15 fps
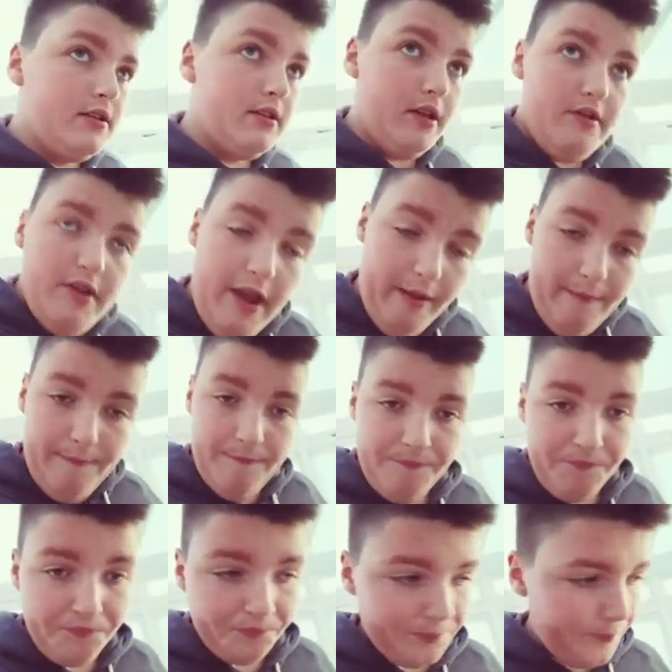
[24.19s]
So yeah.
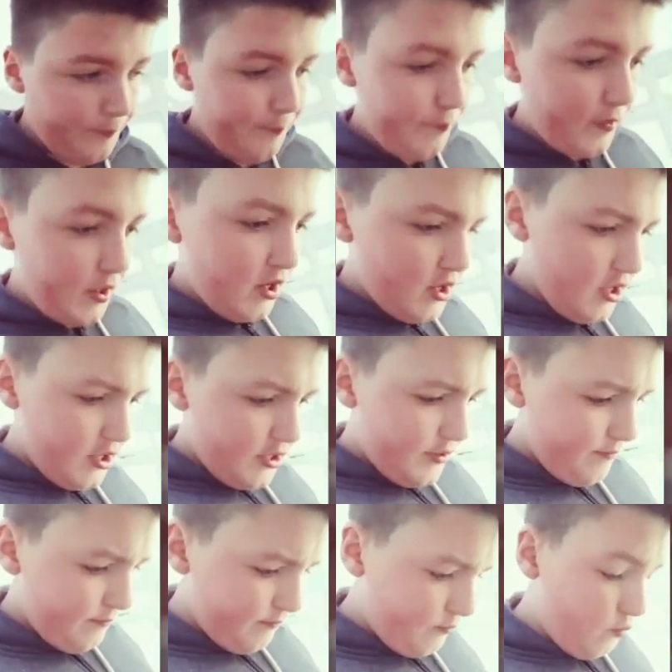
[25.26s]

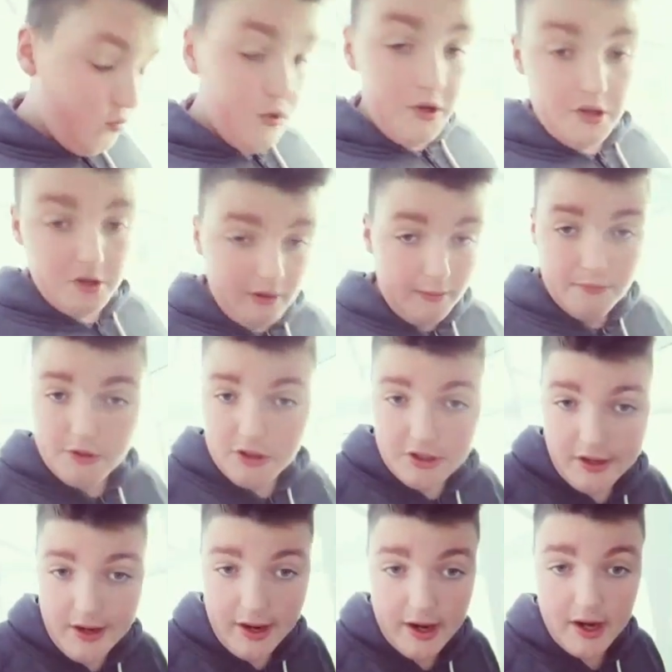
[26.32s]
Um, what are you up to
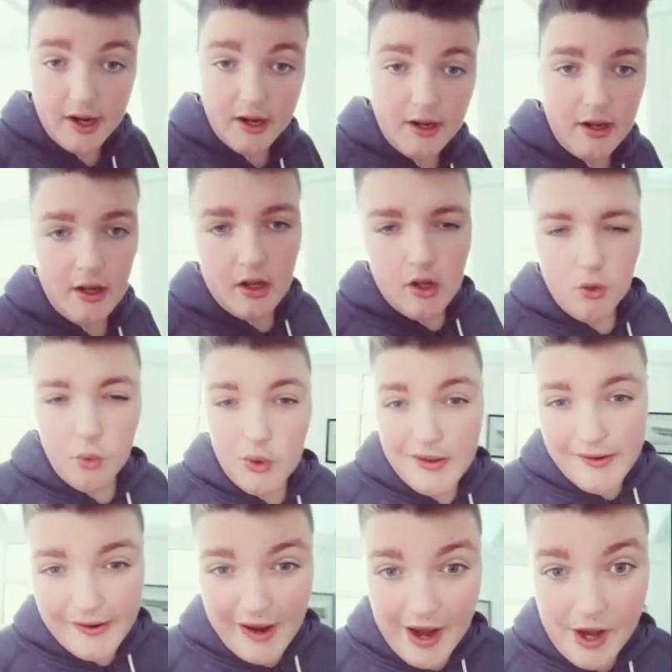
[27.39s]
today?
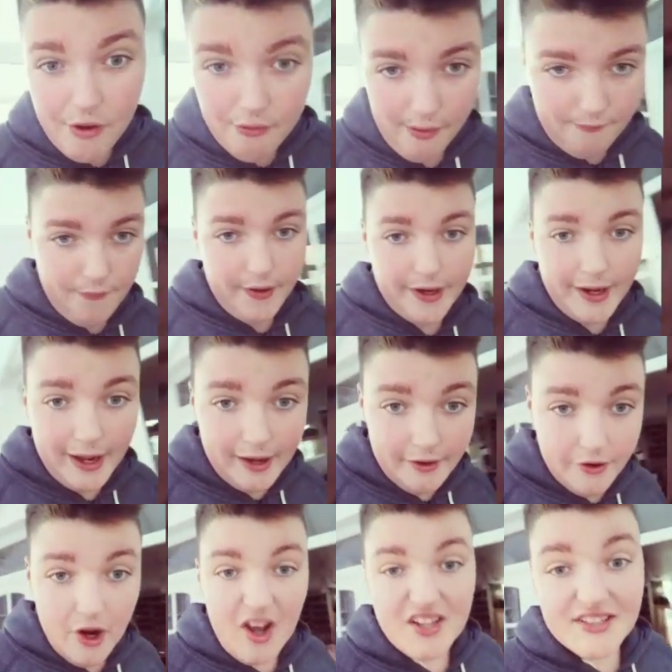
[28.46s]
What did you get in your advent
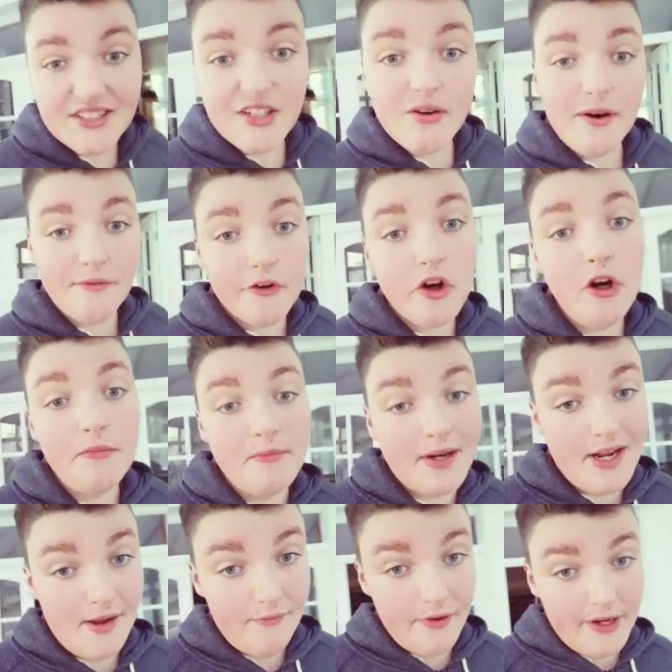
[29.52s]
calendar? I still haven't got
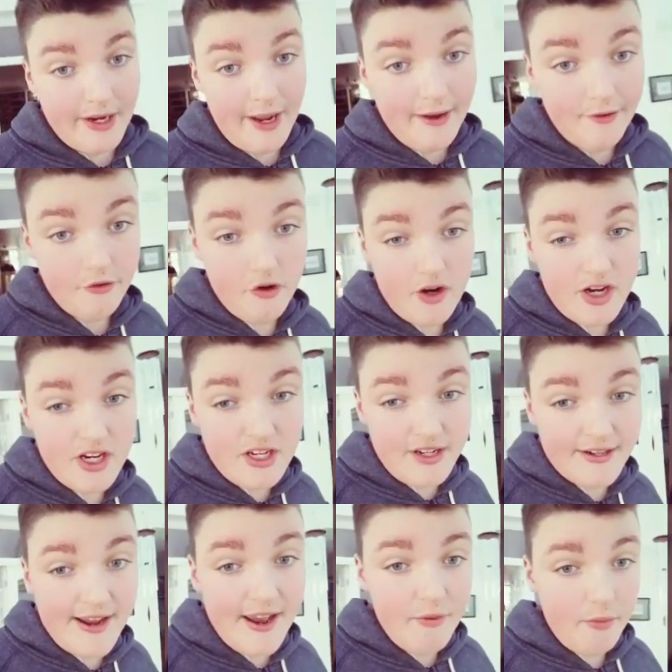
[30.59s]
my advent calendar, I need
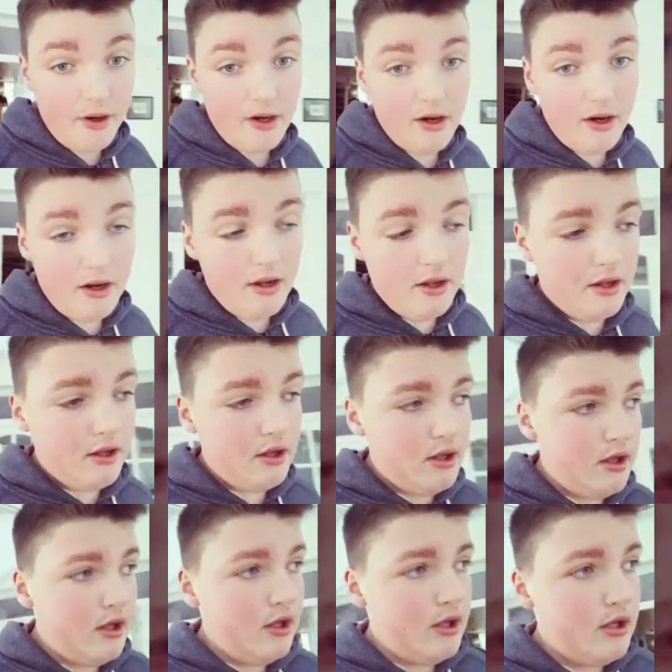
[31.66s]
to get one.
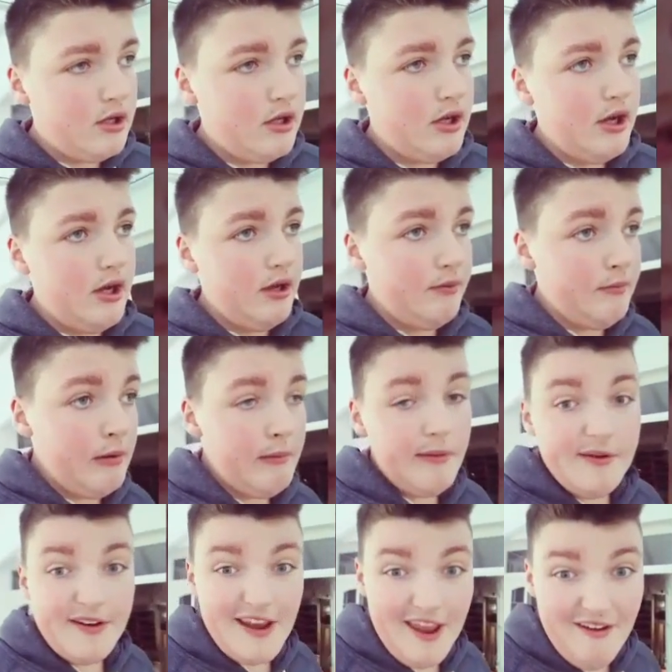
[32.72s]
Um,
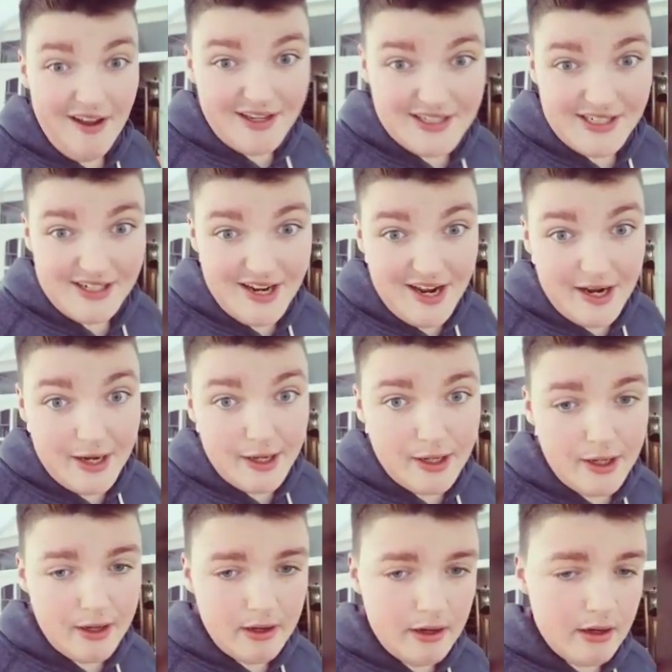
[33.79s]
probably get that
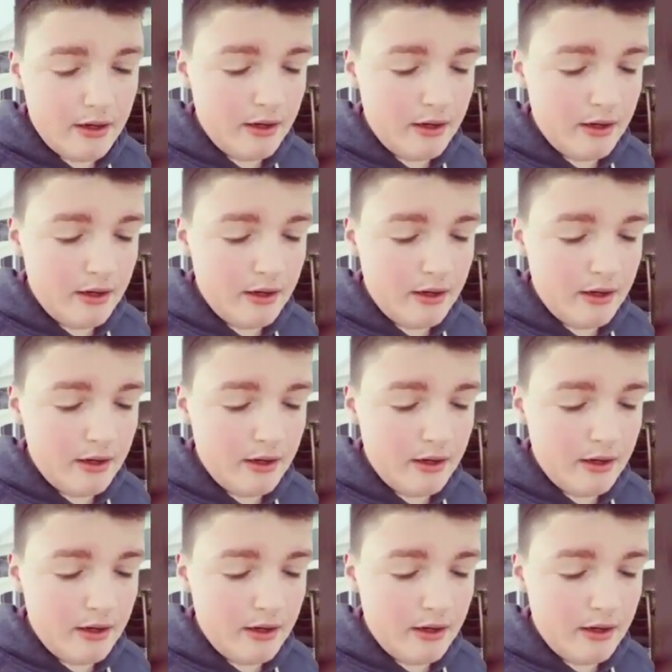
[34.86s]
today